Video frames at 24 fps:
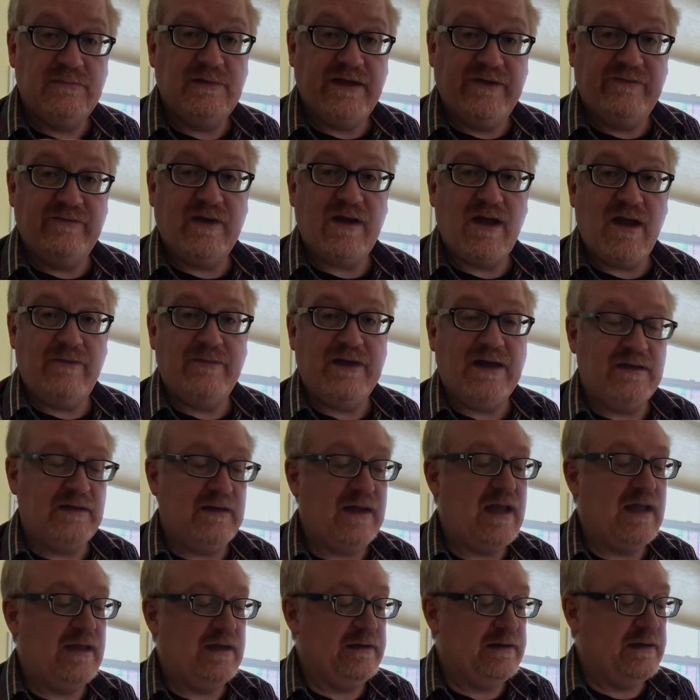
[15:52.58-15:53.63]
leave a comment,
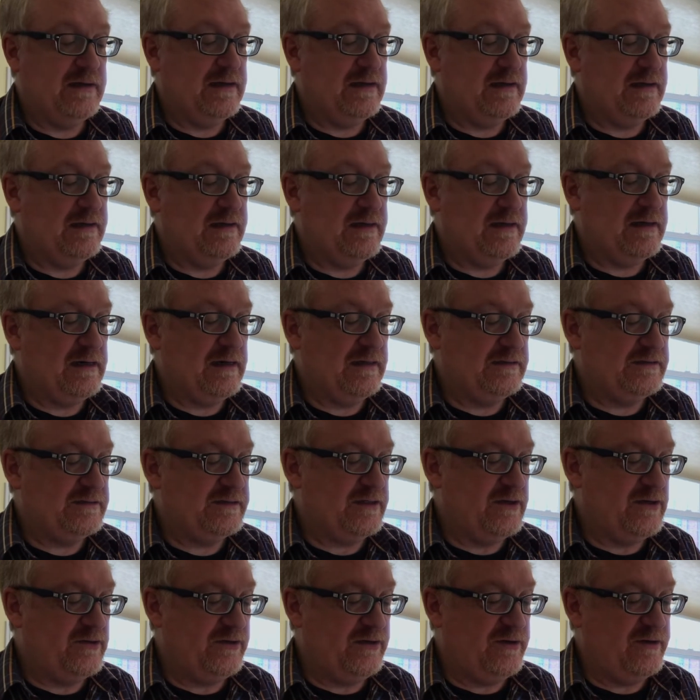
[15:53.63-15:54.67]
and I'd like
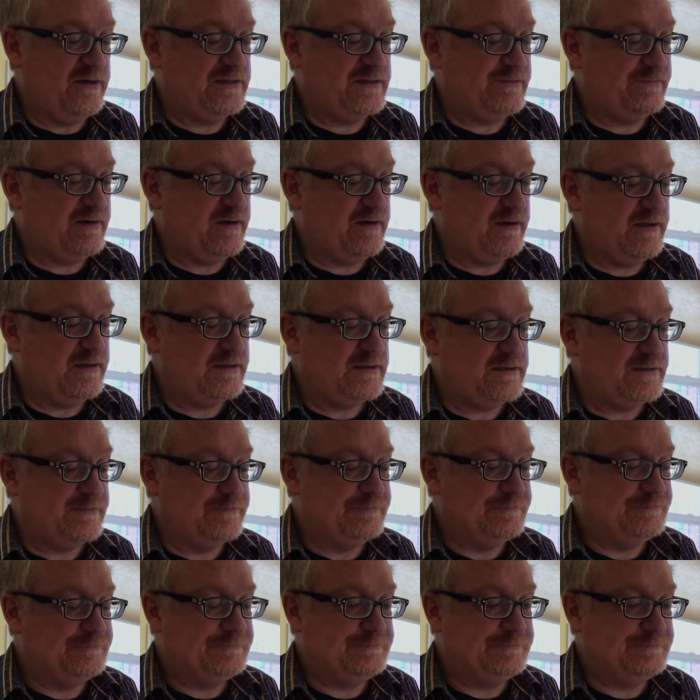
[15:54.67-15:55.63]
to know your experience.